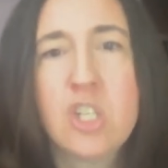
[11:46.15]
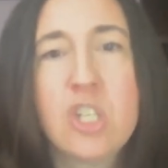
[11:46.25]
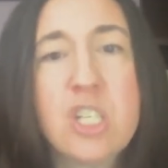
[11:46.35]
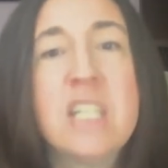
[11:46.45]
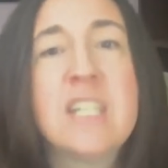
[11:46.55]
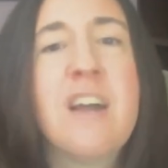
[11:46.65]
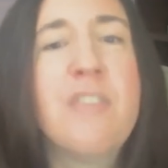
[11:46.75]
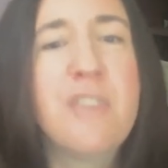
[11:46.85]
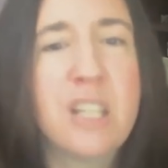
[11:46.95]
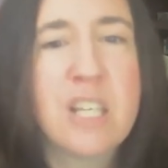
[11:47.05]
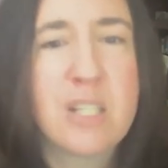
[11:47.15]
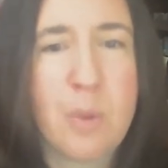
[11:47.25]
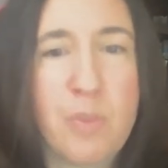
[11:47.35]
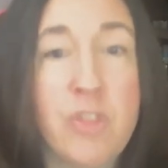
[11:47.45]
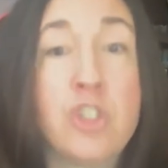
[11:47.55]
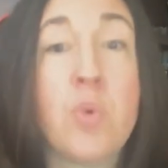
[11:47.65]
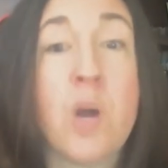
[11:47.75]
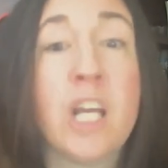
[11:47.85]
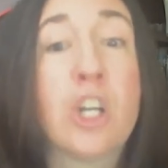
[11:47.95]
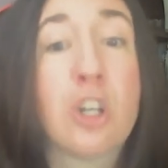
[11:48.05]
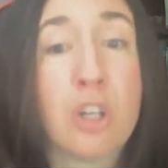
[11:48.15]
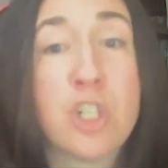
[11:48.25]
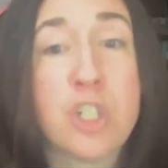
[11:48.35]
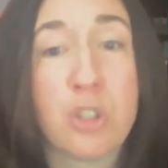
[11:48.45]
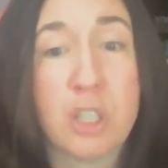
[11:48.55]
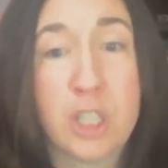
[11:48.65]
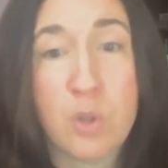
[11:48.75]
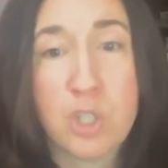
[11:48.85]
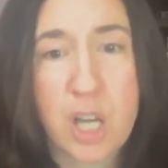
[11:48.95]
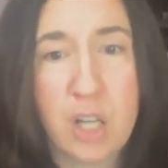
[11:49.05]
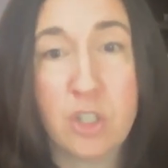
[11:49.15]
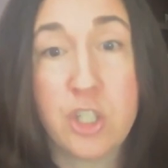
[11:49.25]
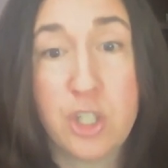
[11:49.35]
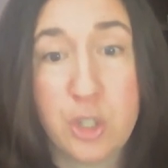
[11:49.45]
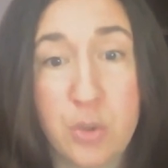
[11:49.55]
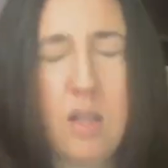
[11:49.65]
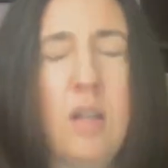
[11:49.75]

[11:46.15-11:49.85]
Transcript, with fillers: So this is definitely something that you want to encourage your Leo child to do.